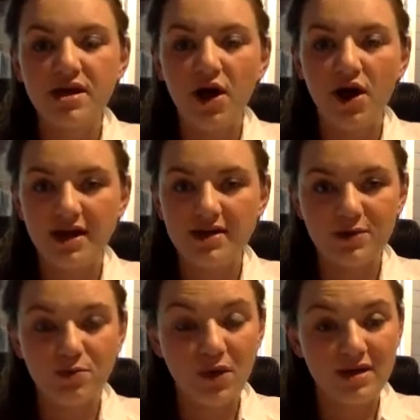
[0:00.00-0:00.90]
I
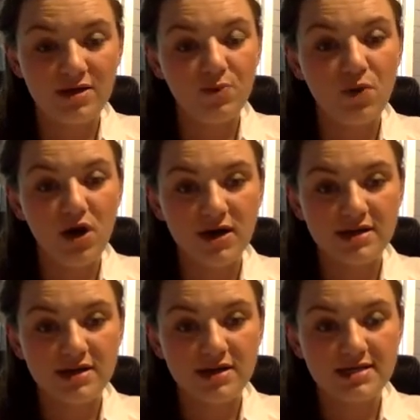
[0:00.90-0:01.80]
then went and worked
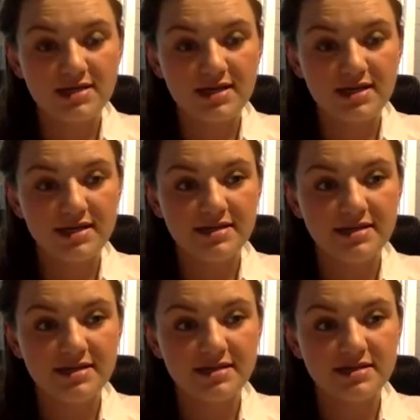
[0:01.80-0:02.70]

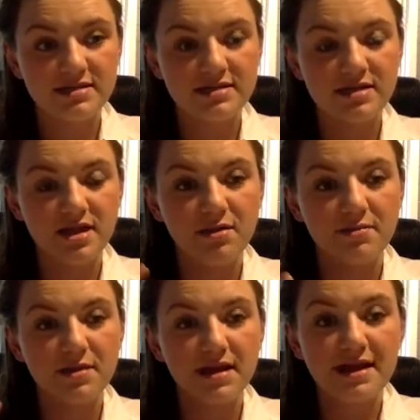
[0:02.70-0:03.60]
in
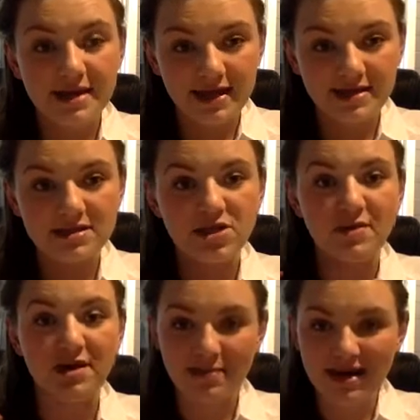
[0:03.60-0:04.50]
some clinics
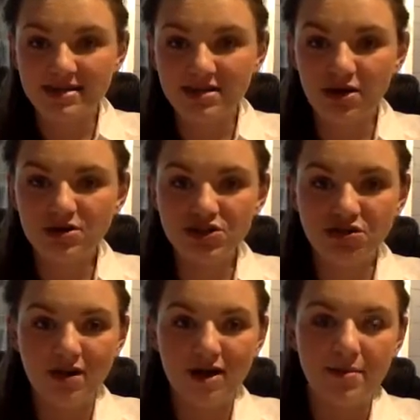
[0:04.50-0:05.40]
doing massage
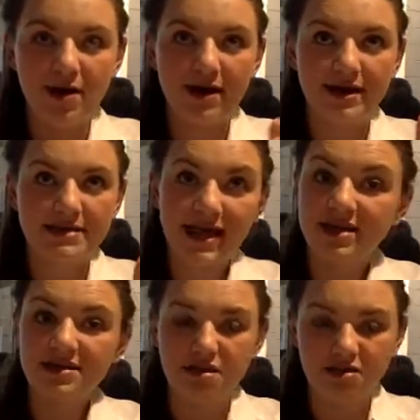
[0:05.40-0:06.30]
throughout my
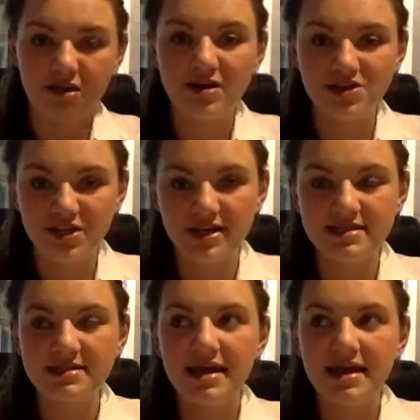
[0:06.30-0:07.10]
second and third years.